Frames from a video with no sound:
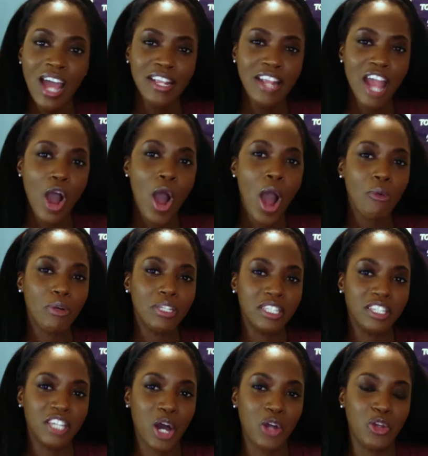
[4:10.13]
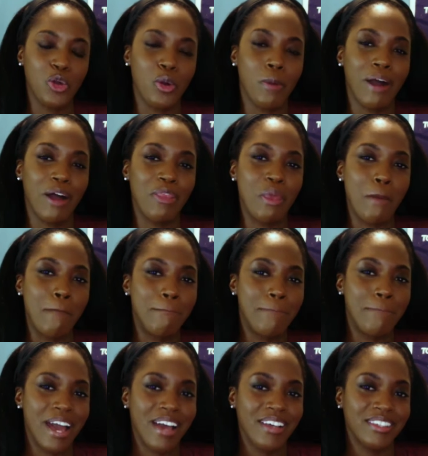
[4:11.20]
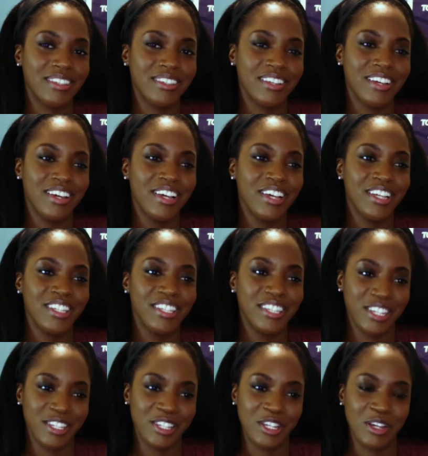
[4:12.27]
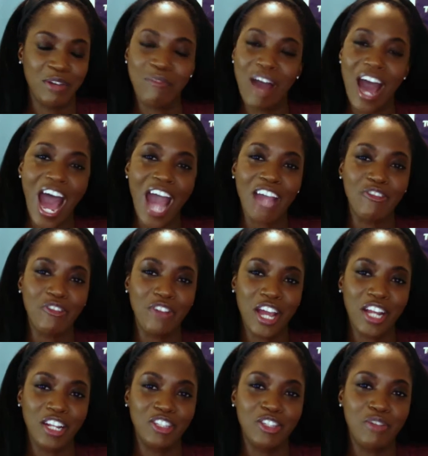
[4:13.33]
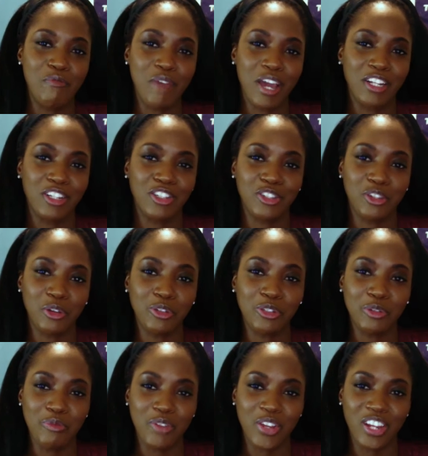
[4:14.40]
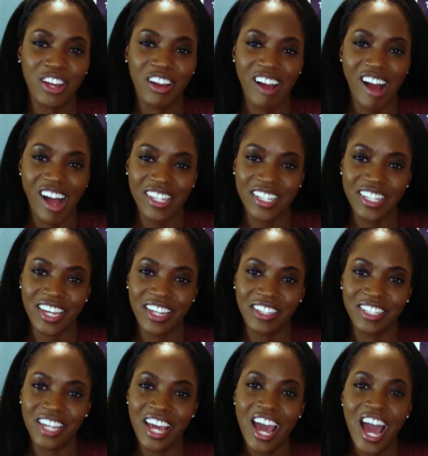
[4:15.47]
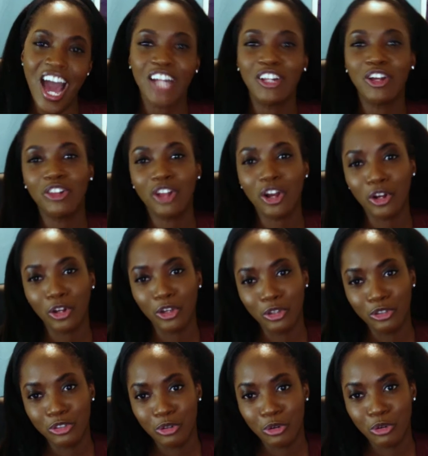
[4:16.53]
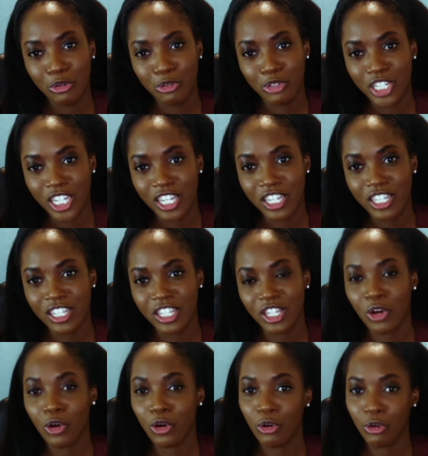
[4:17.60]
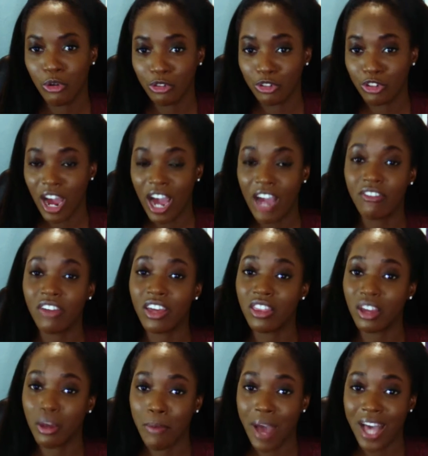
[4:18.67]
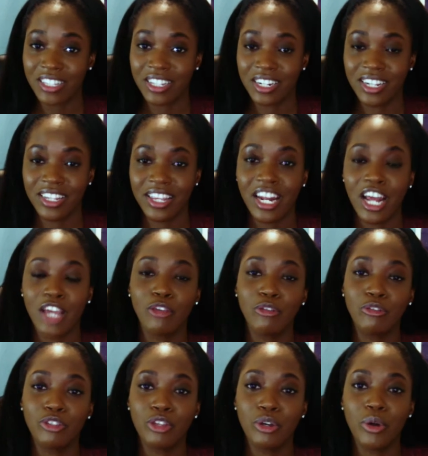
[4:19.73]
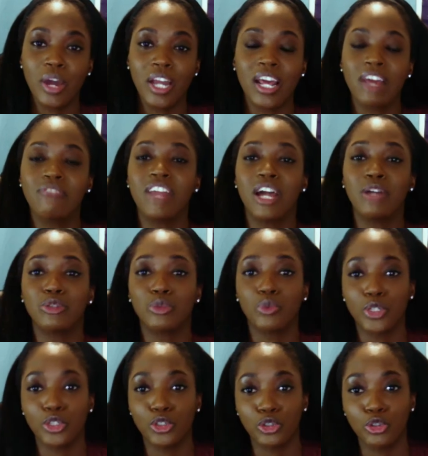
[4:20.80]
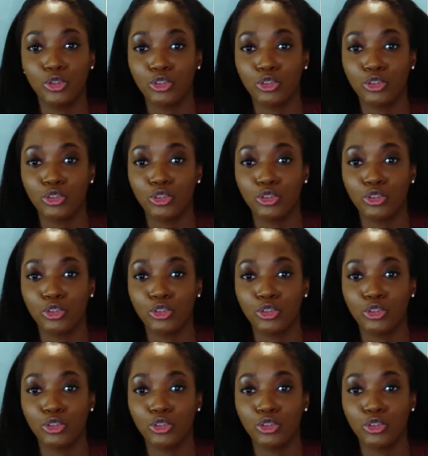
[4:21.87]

Now, I want to tell you about the best system I created to manage social media content. I no longer use Google Sheets or Google Drive in the capacity that I used to, and I've now switched to